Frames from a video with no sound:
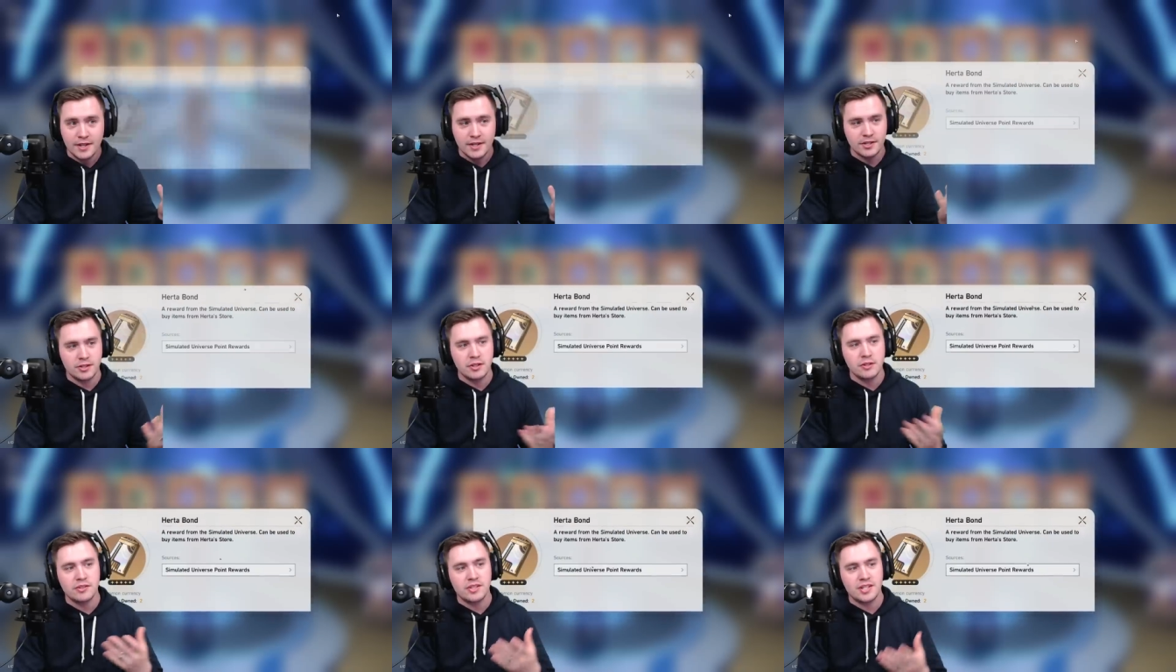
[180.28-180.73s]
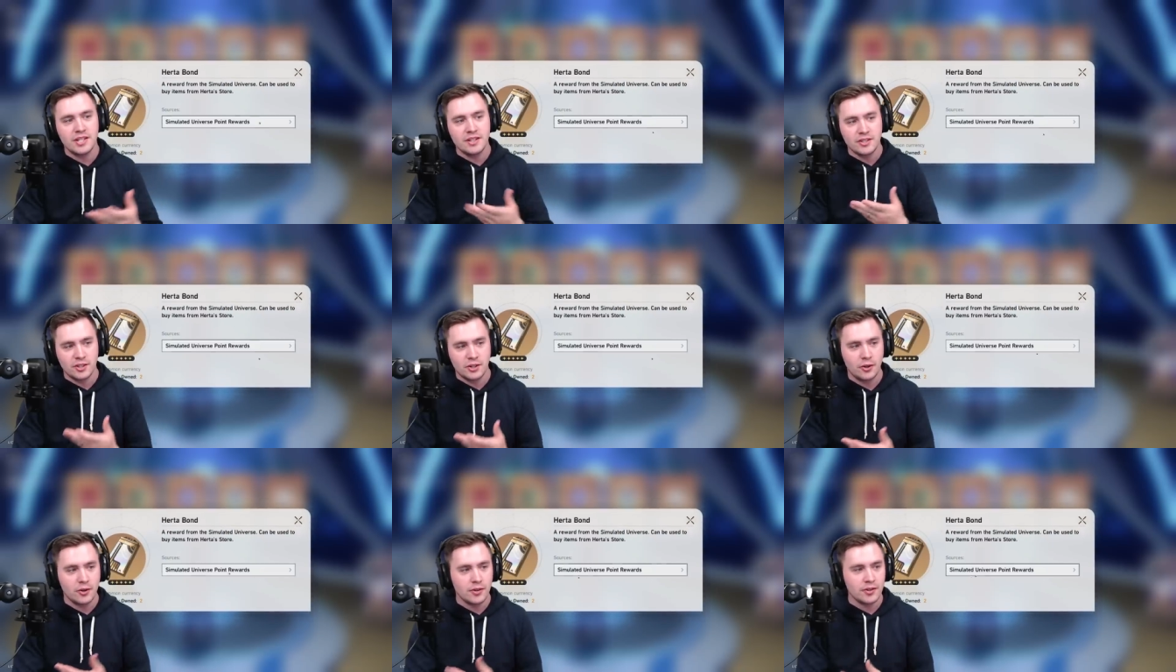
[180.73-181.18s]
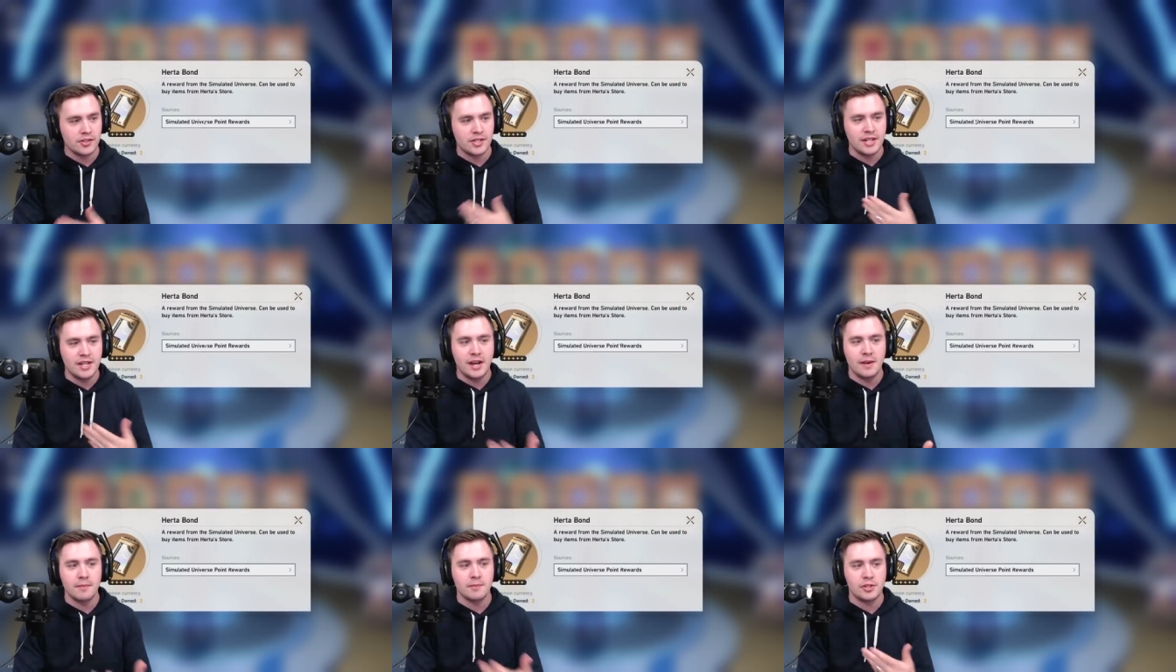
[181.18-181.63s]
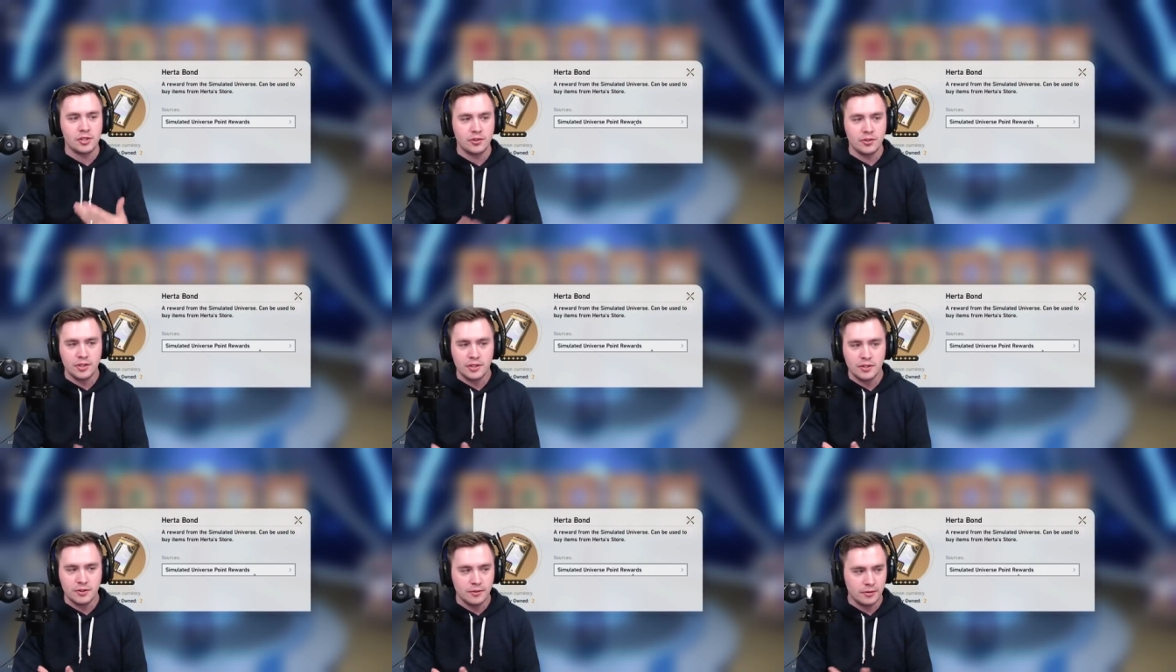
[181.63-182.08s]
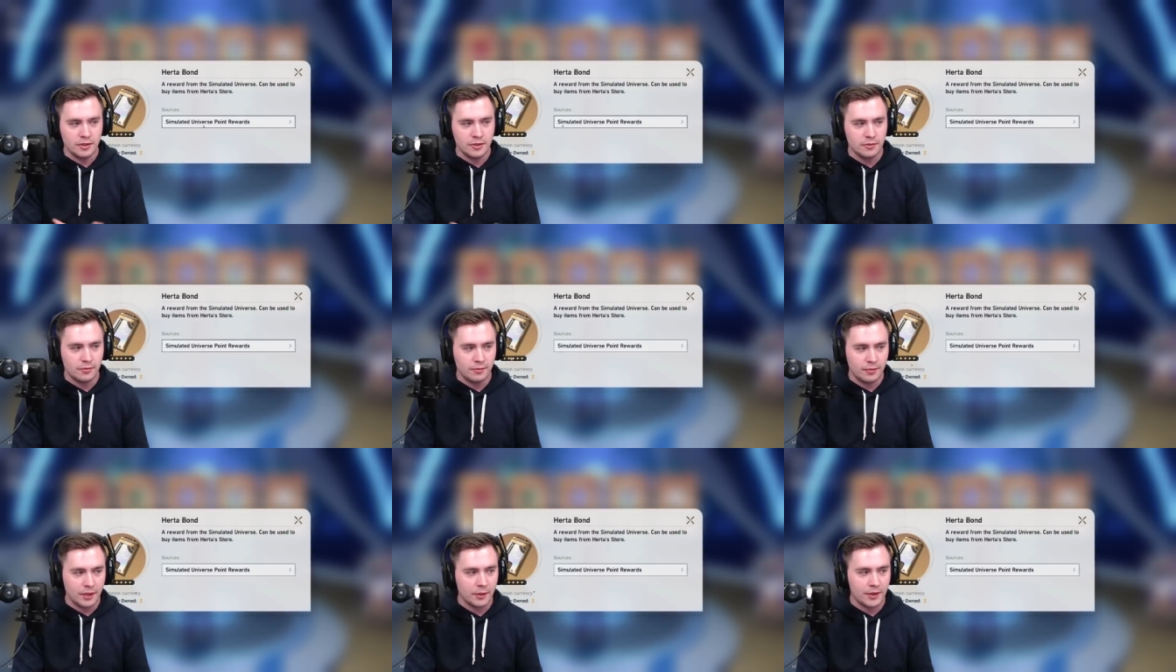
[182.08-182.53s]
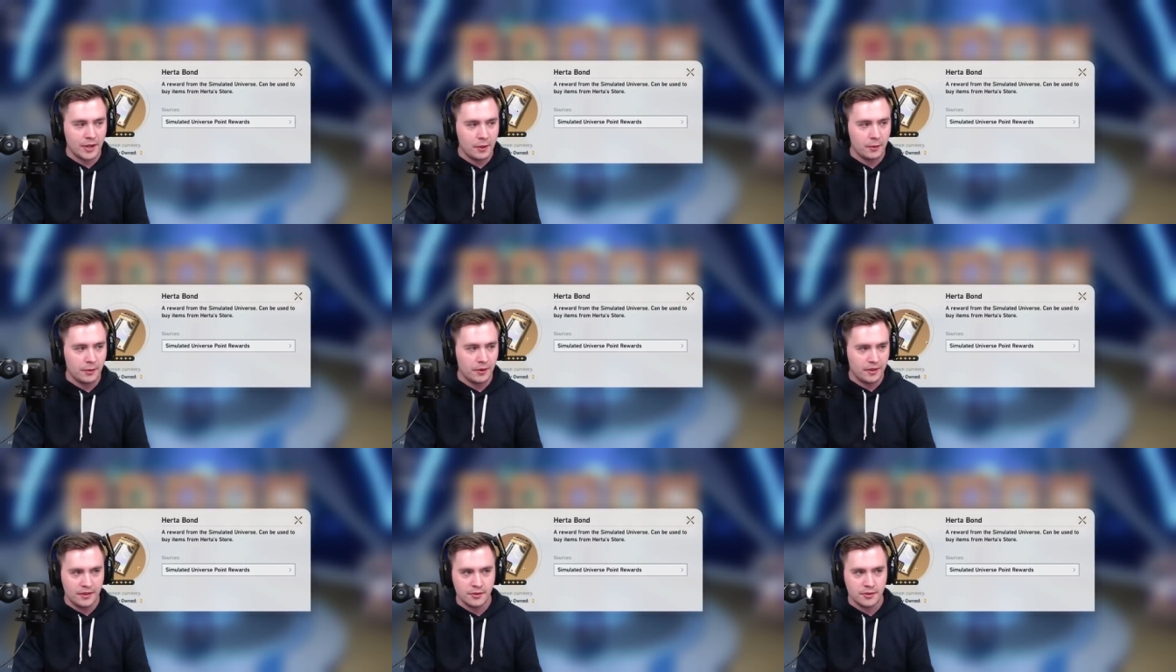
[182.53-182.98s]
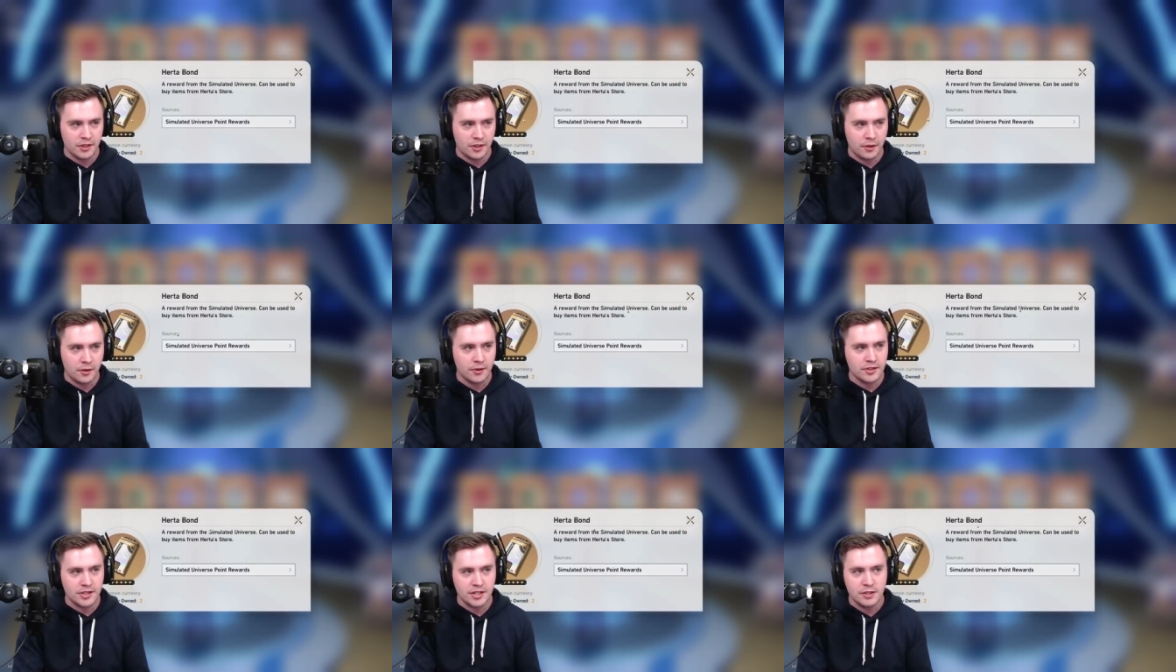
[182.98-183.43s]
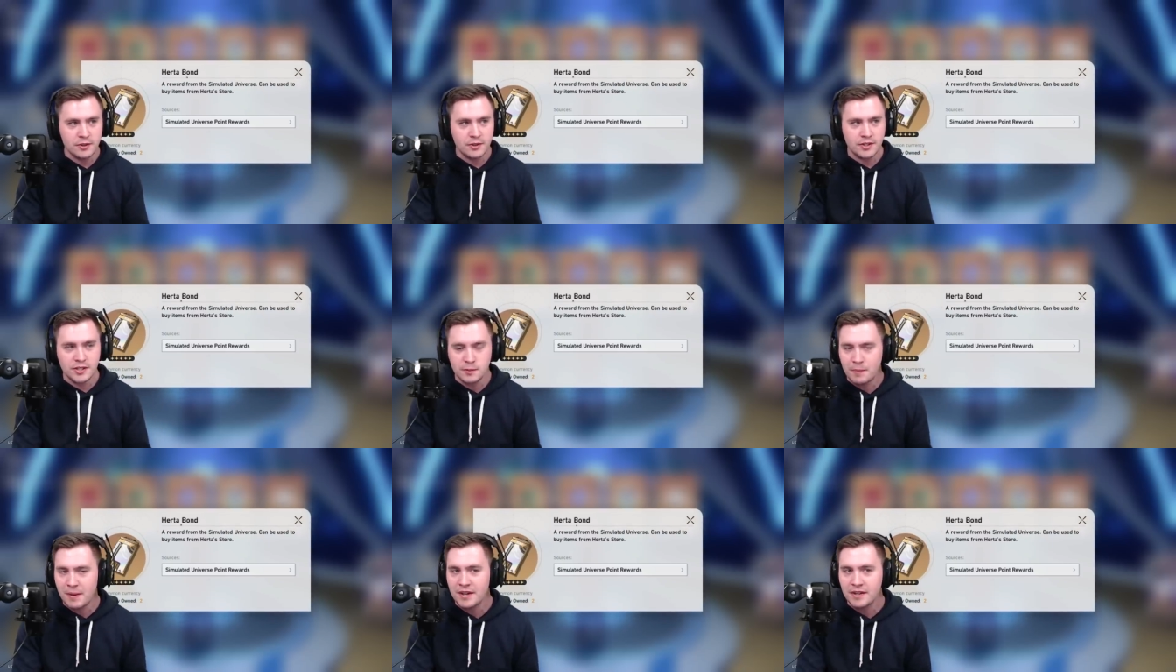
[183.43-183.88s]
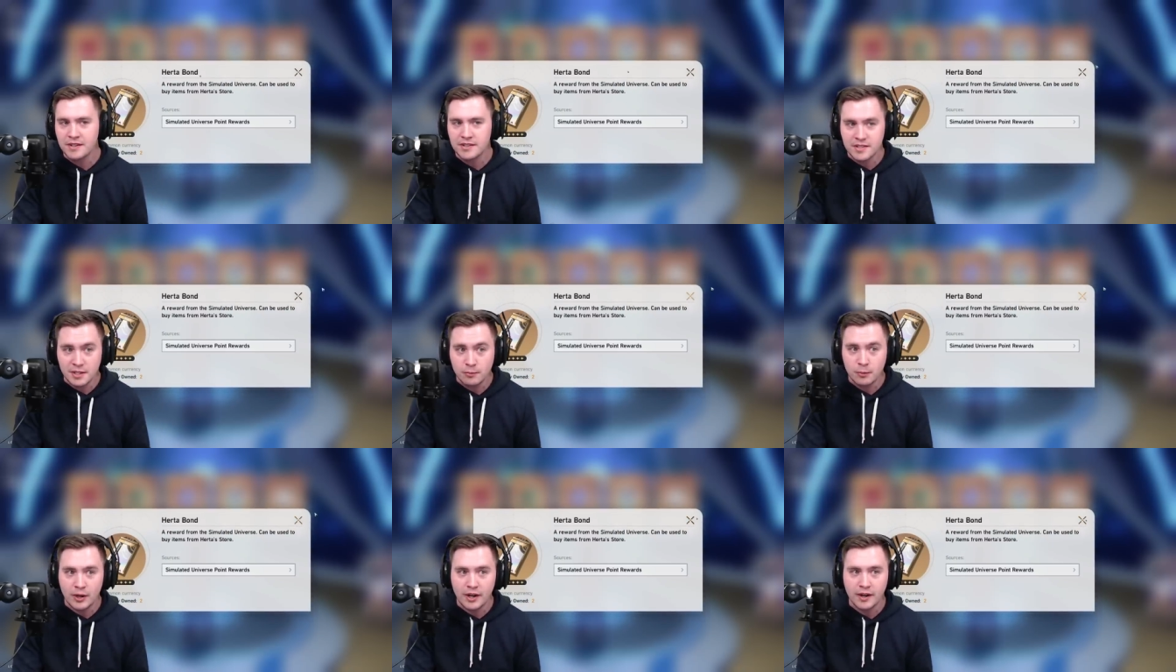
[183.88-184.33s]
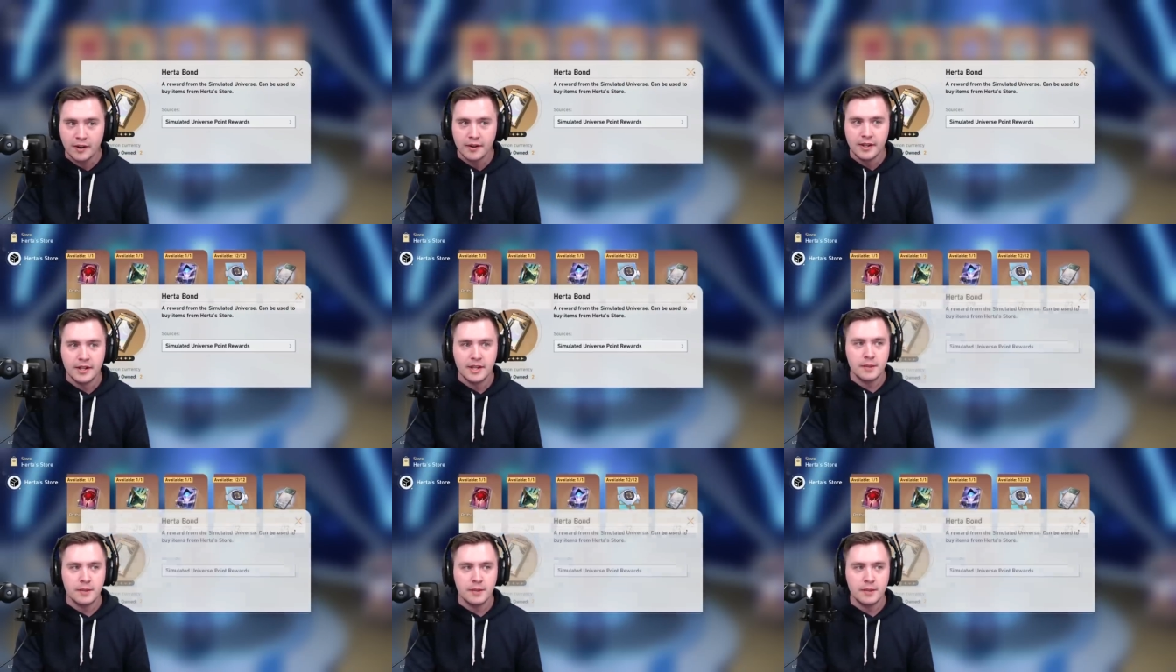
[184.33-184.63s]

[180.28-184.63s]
So you see this currency, I'm sure you, you figured out there's a currency you can spend it somewhere,